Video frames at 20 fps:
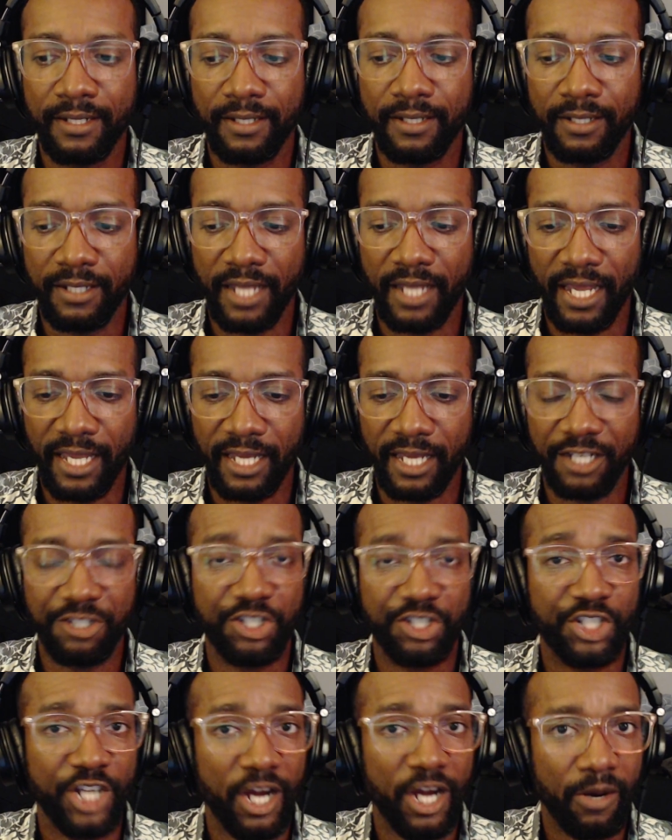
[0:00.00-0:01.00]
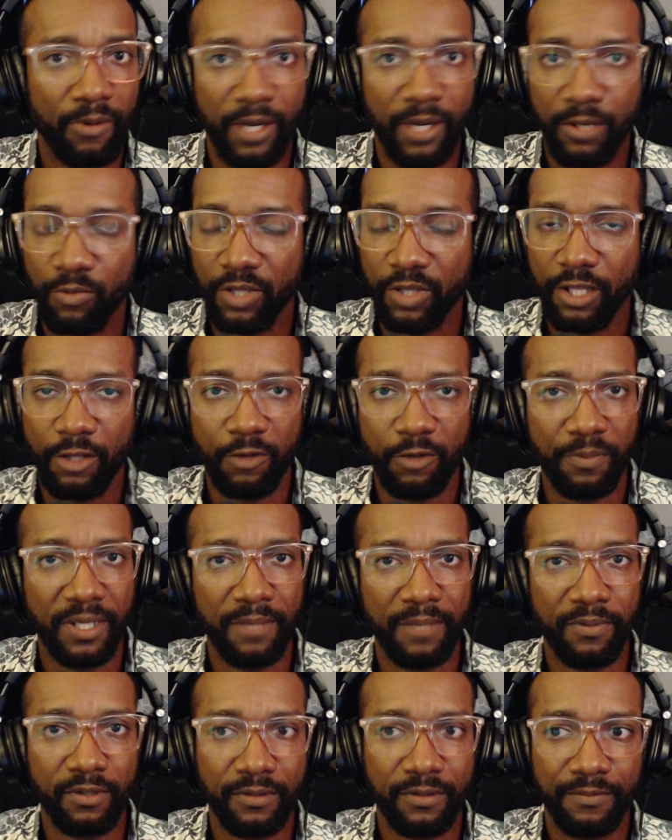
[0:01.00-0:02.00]
they can share it with other
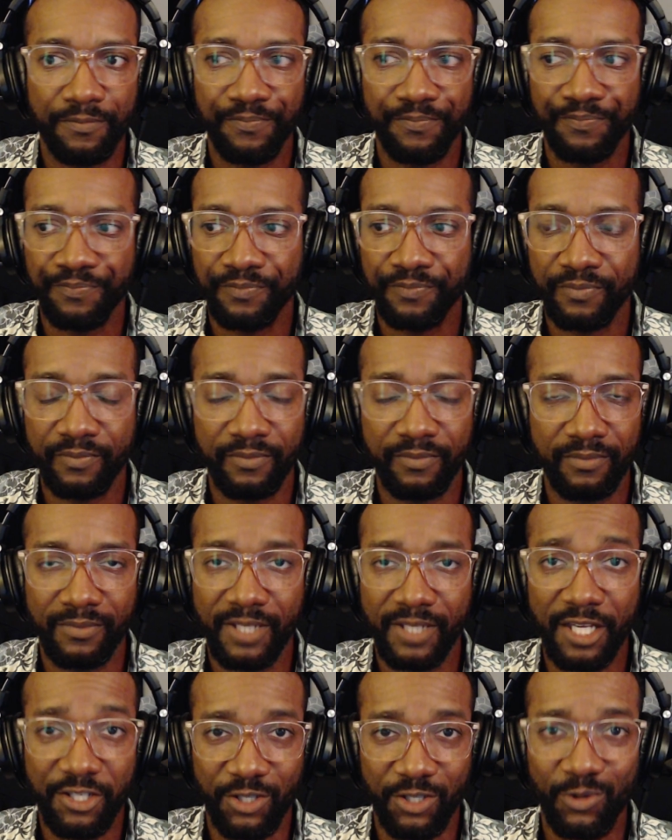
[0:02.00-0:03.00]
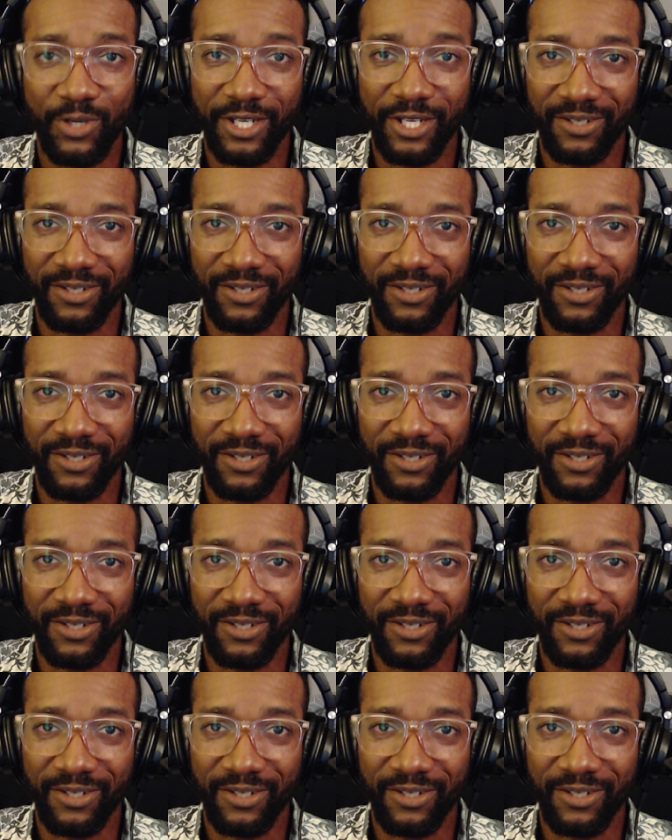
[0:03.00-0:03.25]
people, it's real.